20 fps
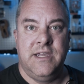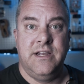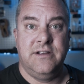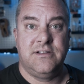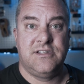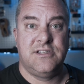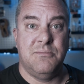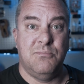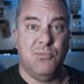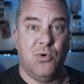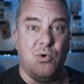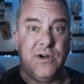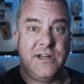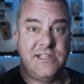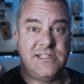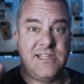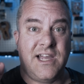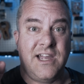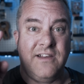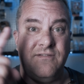Here's some more
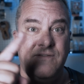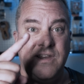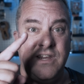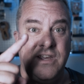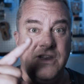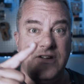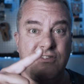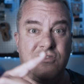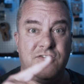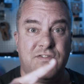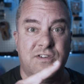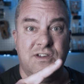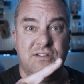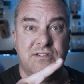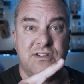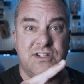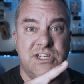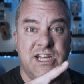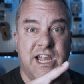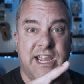design videos for you
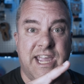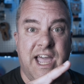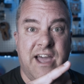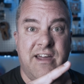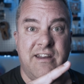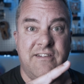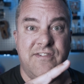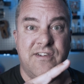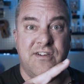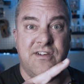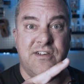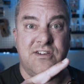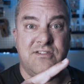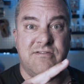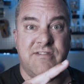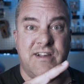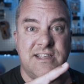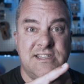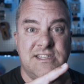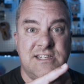to check out if you're
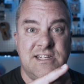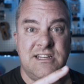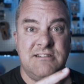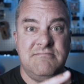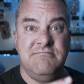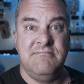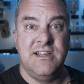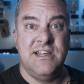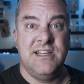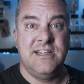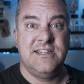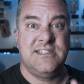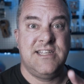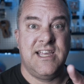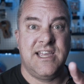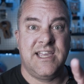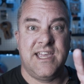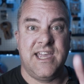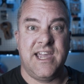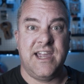interested.
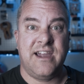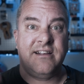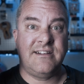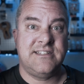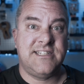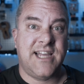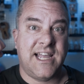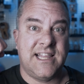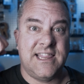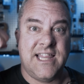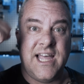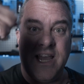Take care, tight